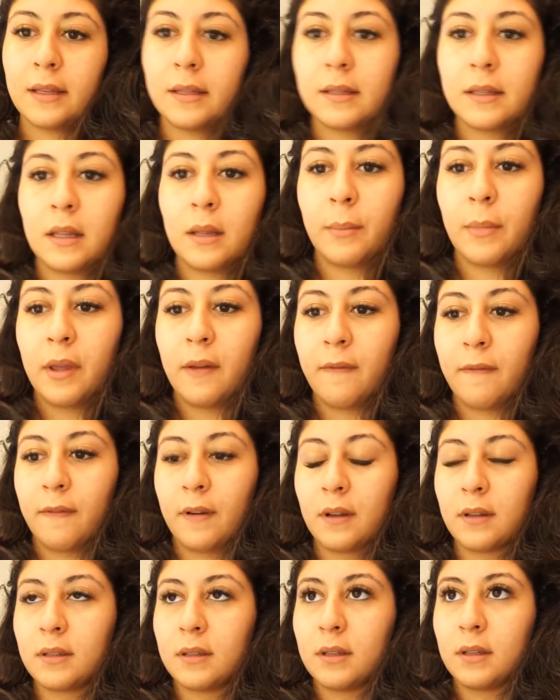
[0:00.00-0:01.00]
Let me
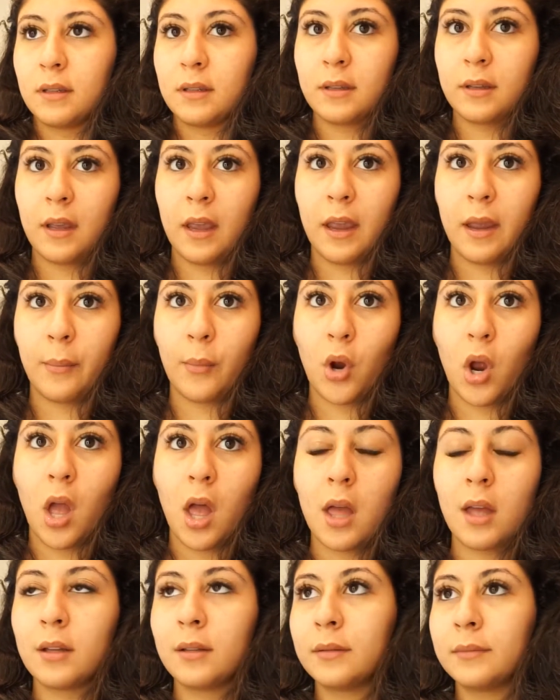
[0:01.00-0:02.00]
fix this
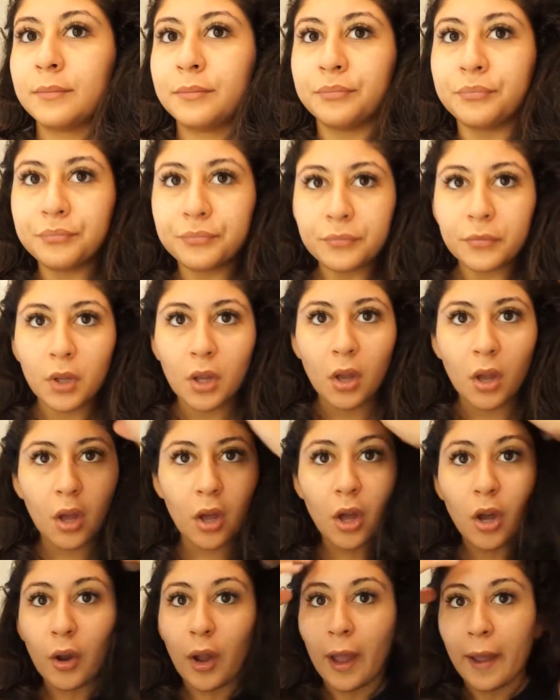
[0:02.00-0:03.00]
camera.
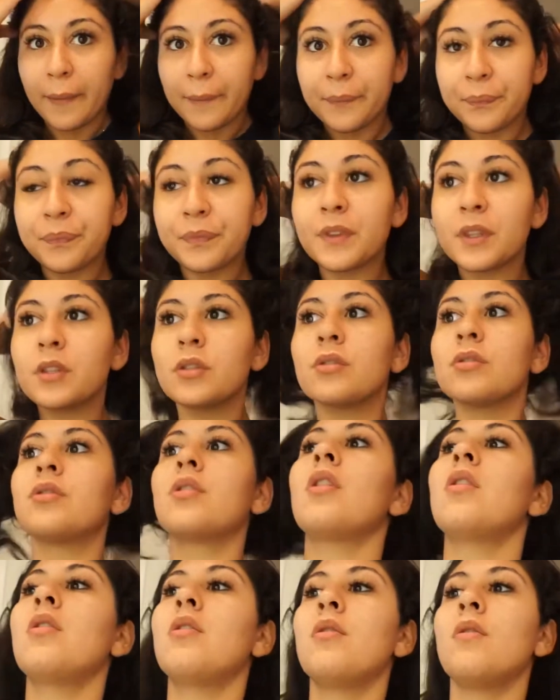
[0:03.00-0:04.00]
Okay,
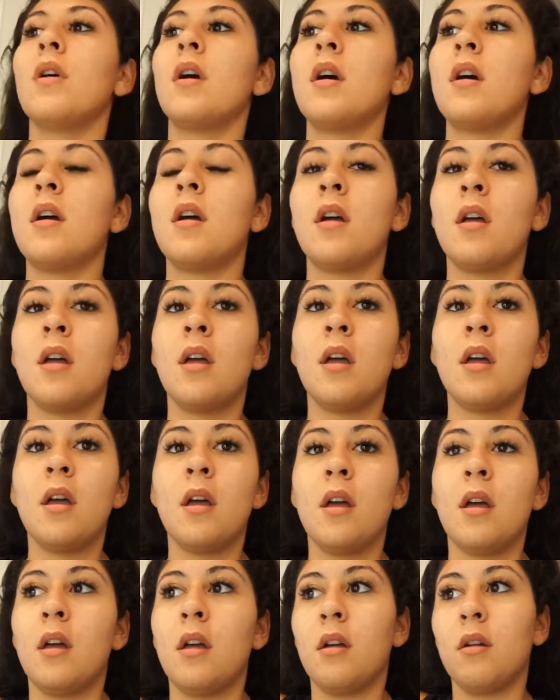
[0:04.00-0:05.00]
so
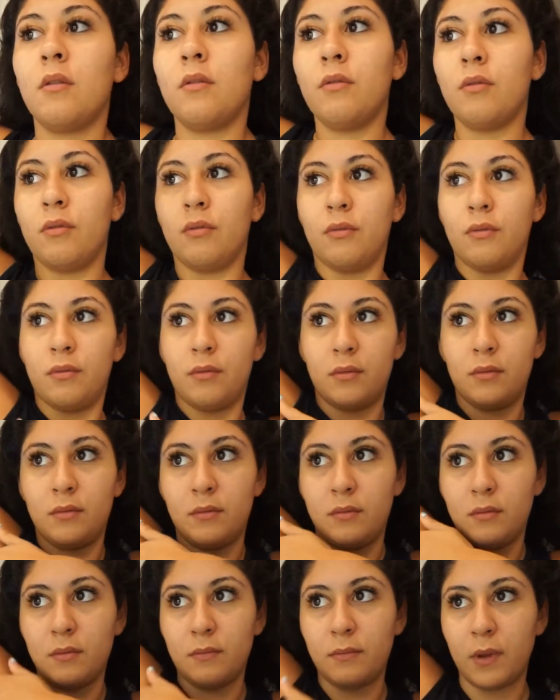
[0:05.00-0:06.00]

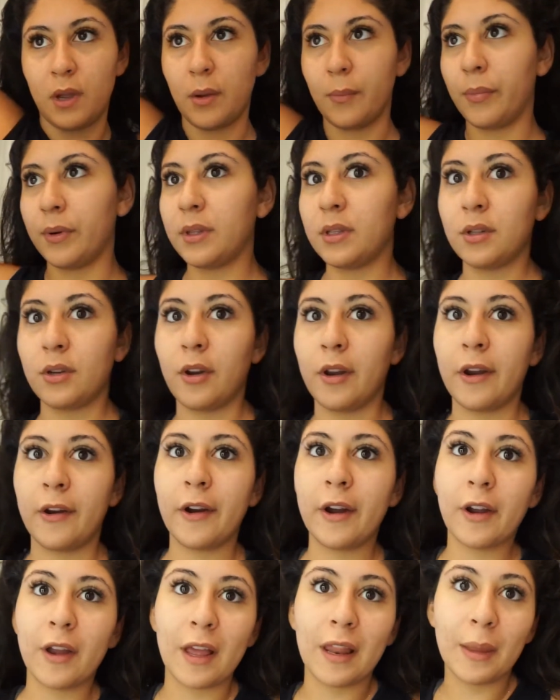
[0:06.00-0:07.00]
my hair's not
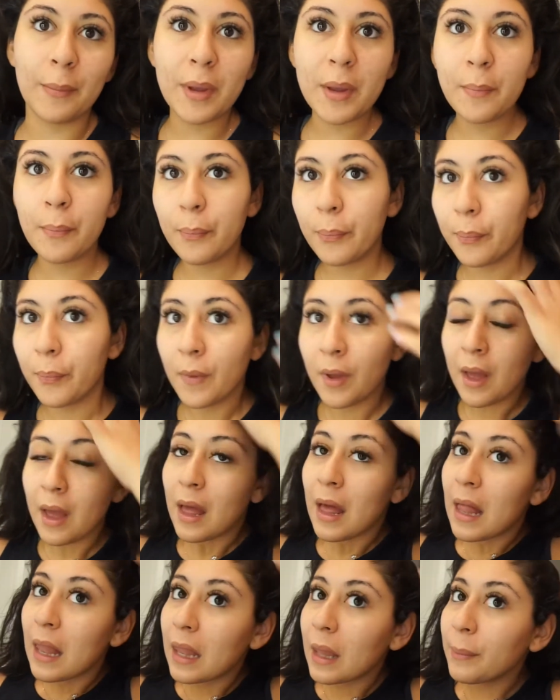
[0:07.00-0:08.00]
hairy. Okay, let
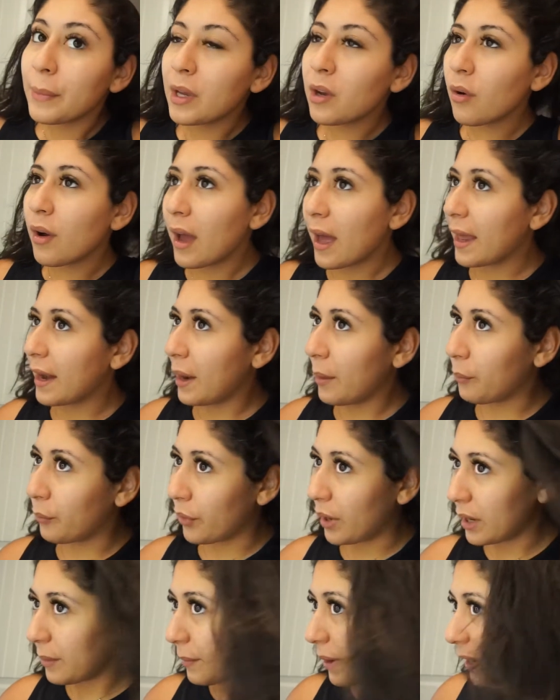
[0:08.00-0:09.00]
me go ahead and
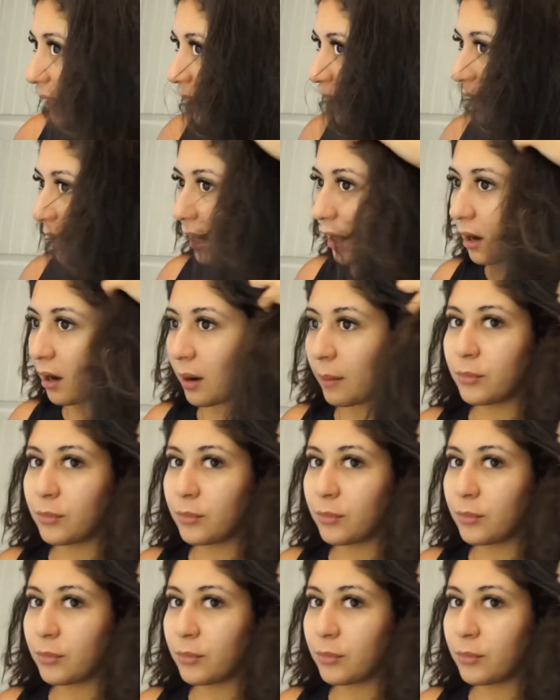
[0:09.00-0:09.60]
braid my hair.